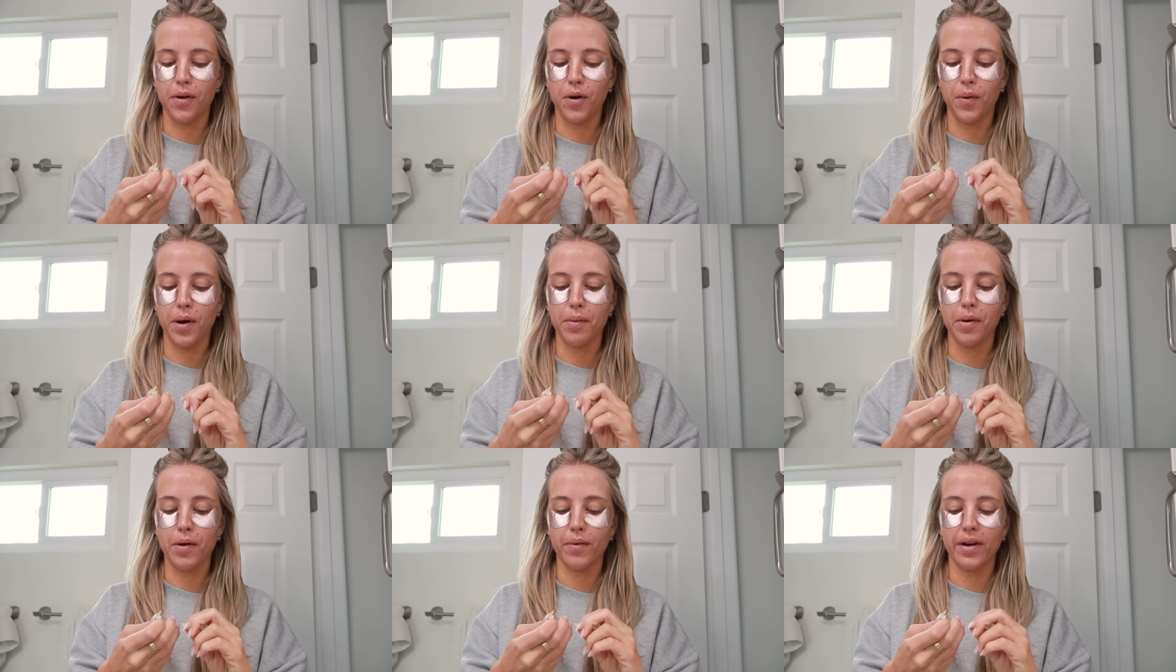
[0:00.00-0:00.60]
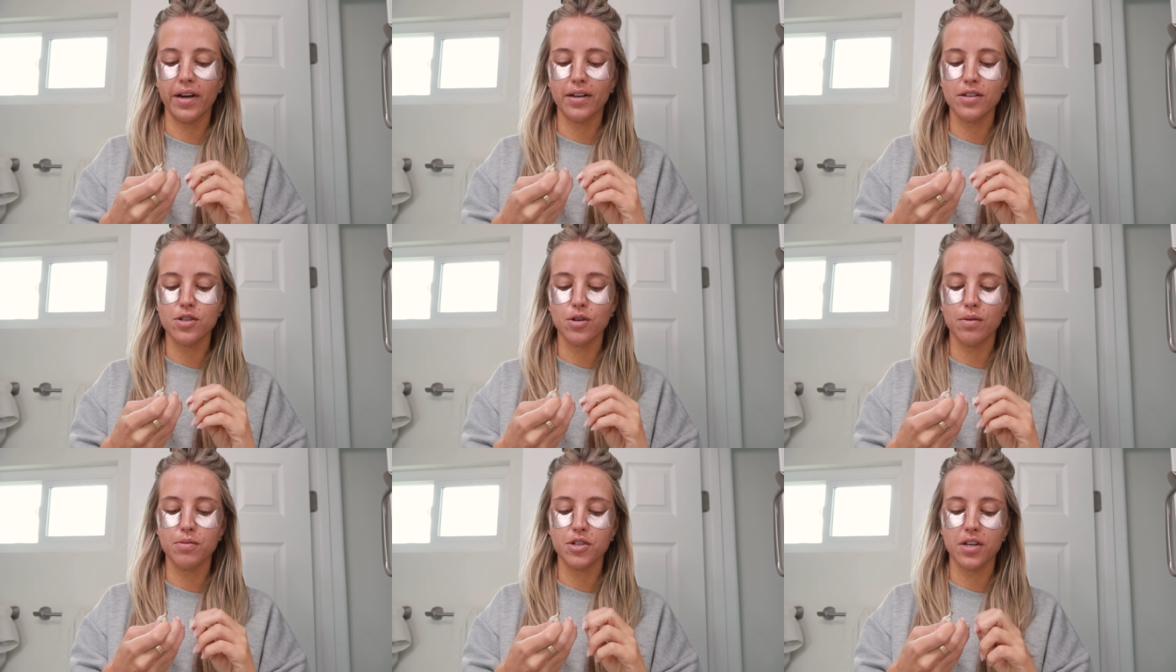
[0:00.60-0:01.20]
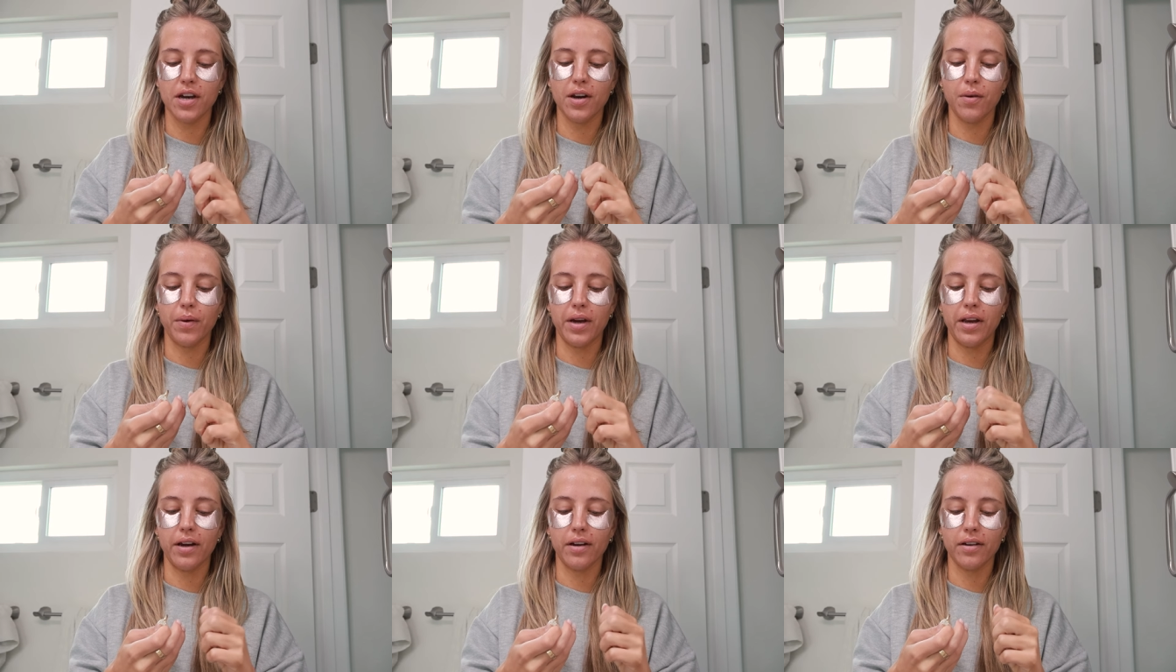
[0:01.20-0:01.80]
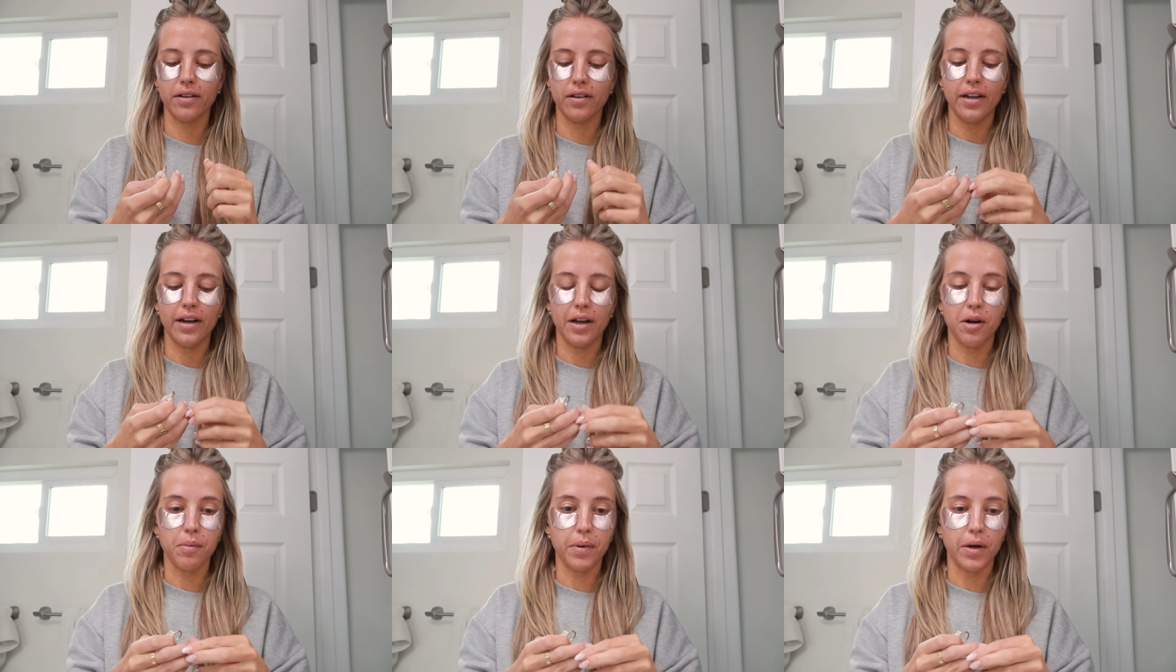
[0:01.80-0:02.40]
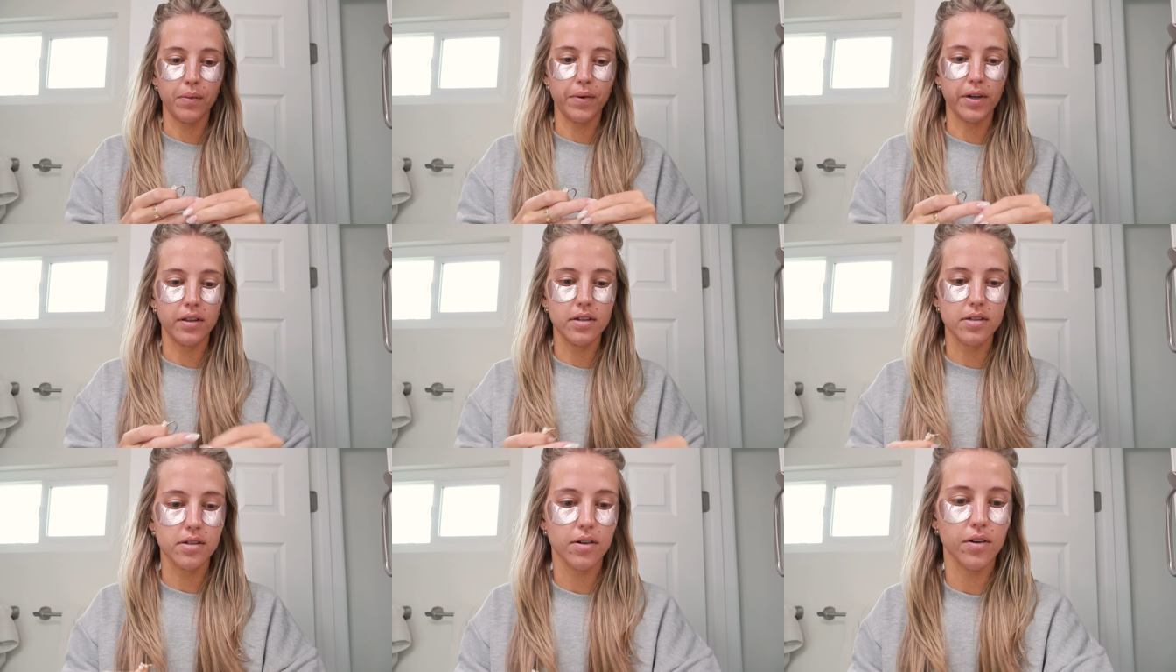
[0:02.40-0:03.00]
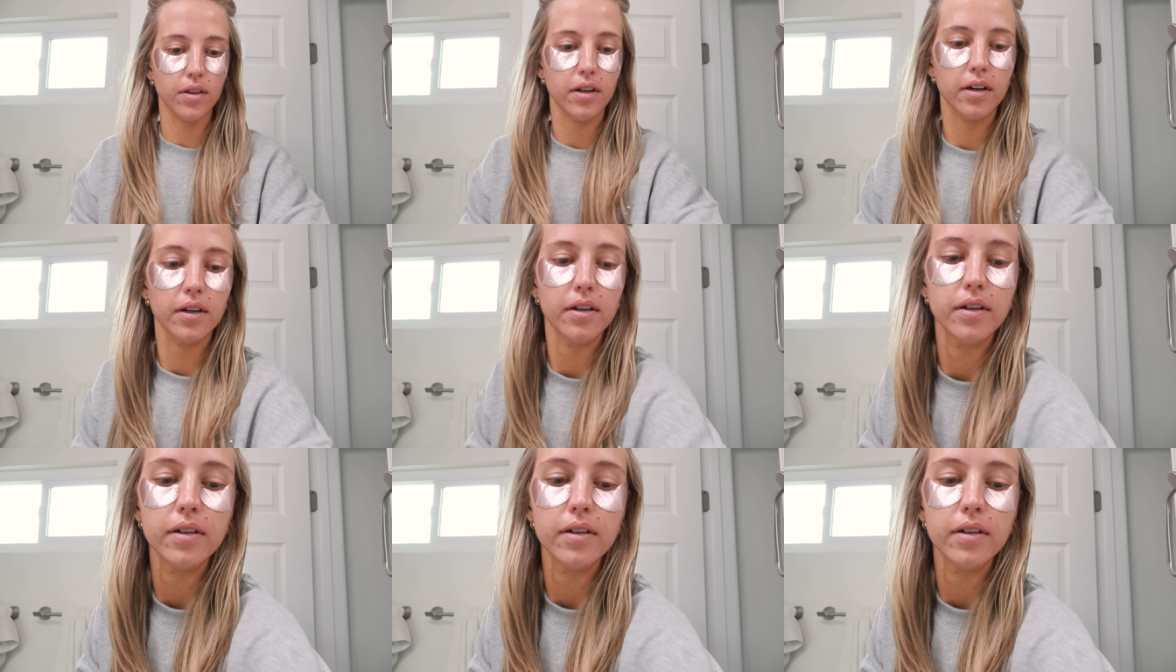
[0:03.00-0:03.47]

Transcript: able to wear my ring, so I'm just kind of waiting. And I don't mind wearing this little thing.